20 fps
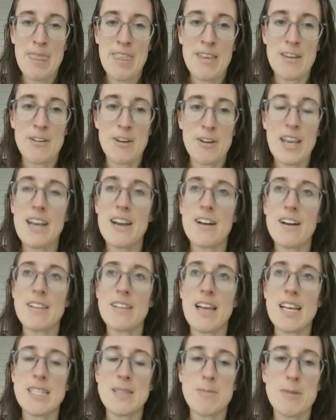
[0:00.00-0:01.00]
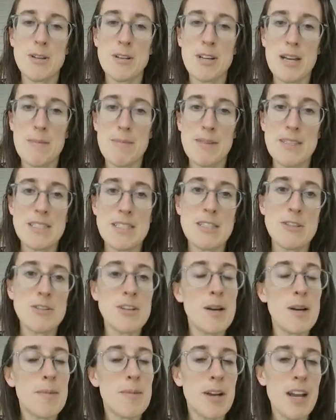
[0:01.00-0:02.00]
Okay, our last program is
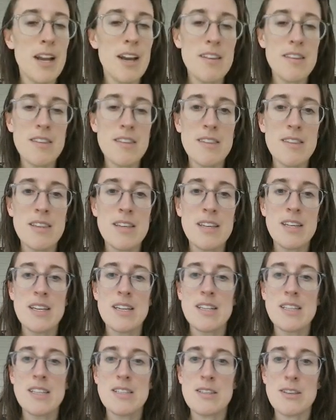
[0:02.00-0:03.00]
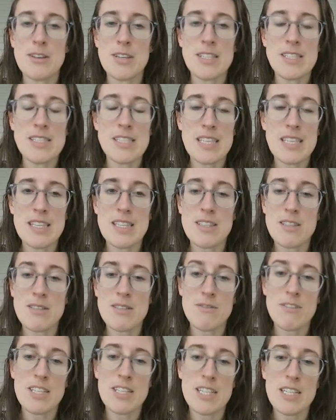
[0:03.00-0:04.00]
Newcomer Health. So you can see this
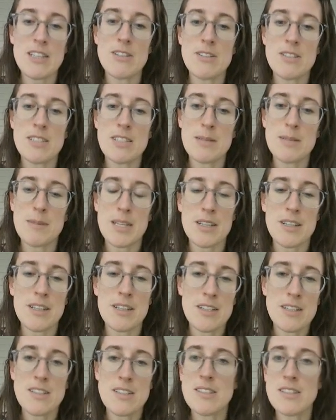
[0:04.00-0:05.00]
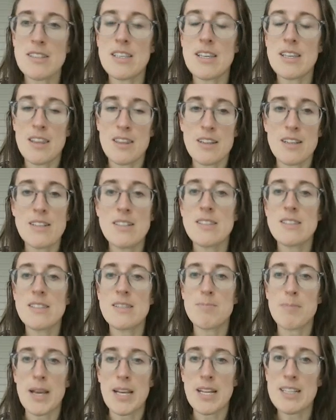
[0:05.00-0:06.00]
really closely mirrors the others
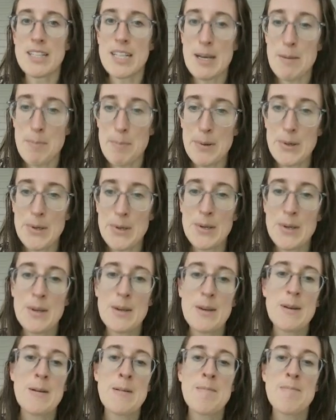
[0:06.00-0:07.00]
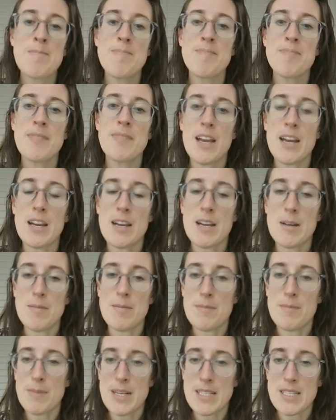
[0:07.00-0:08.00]
by clip,
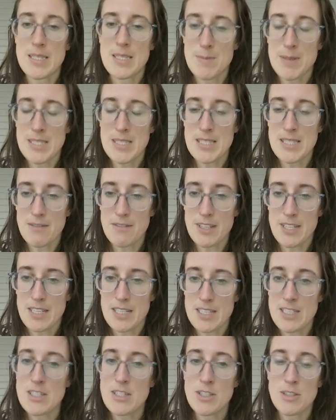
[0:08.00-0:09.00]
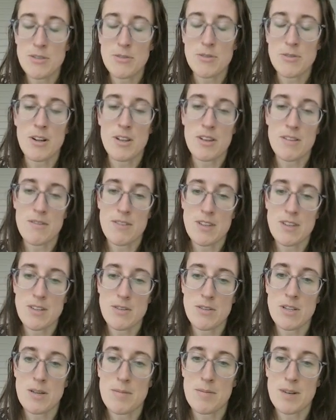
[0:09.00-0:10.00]
but it's specific to all of the
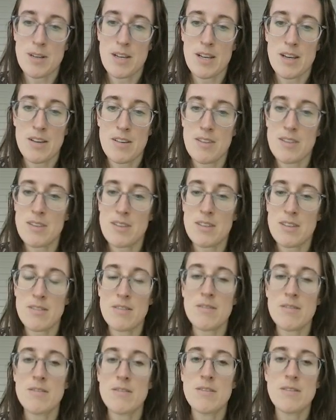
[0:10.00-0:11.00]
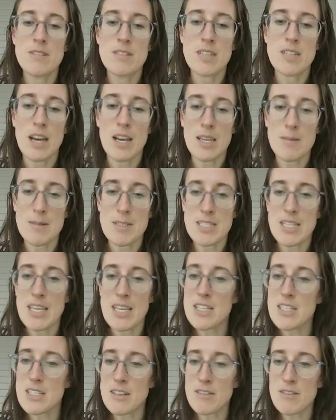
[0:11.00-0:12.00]
Newcomer Health
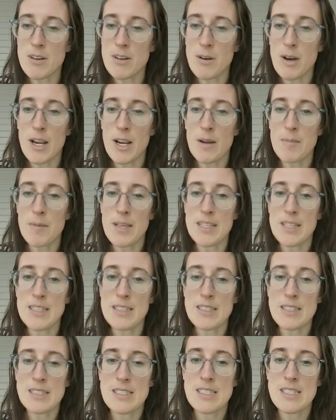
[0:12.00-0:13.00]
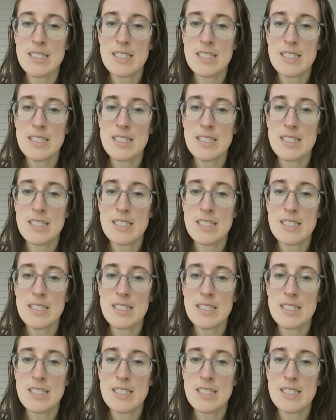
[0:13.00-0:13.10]
documentation requirements.